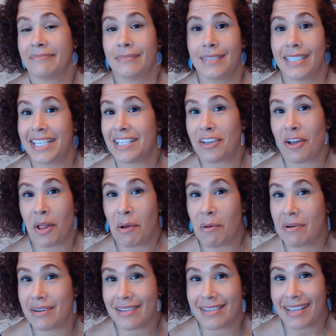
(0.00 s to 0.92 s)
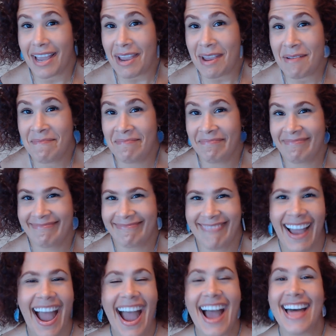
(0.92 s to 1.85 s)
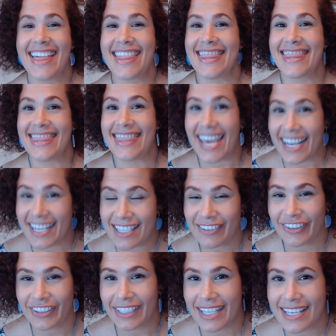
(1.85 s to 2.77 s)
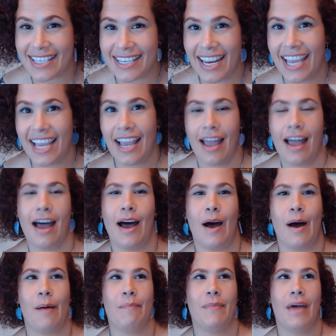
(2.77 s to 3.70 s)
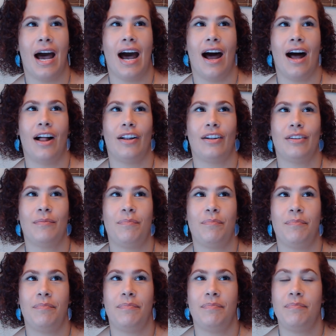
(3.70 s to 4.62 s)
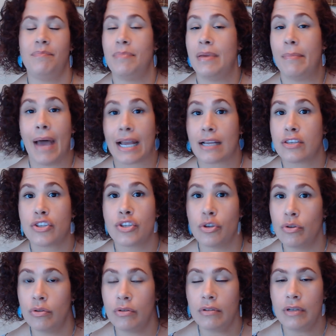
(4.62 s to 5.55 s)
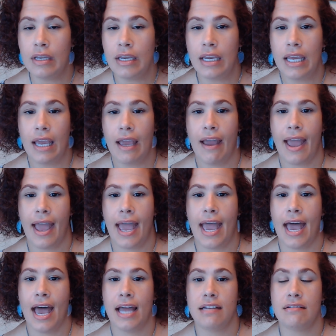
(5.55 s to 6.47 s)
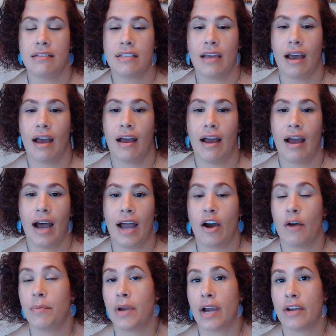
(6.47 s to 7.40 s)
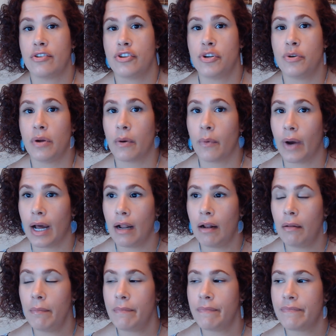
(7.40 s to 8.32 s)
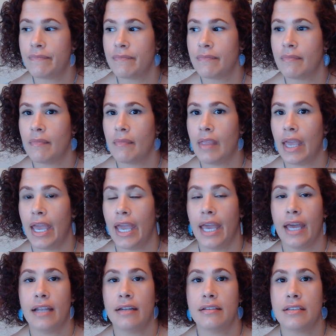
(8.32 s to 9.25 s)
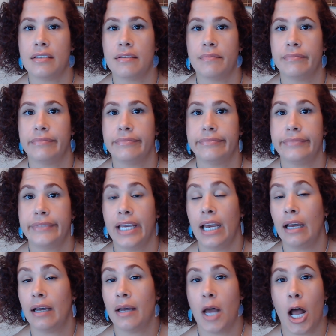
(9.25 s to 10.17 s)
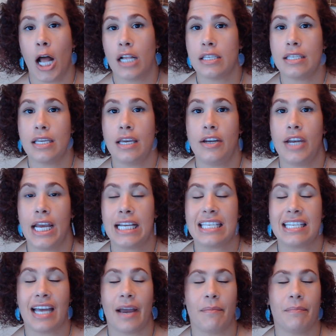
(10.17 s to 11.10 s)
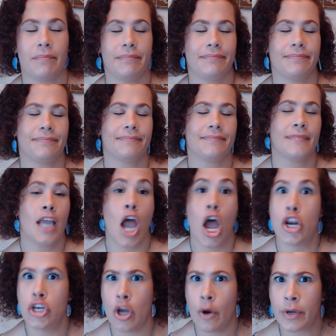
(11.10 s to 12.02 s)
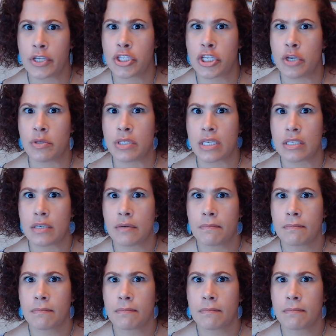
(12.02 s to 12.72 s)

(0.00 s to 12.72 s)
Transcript: That's all I wanted to say thanks for listening. Um, I'll be back soon, and I hope you guys are doing well. And yeah, I'll see you next time. No excuses.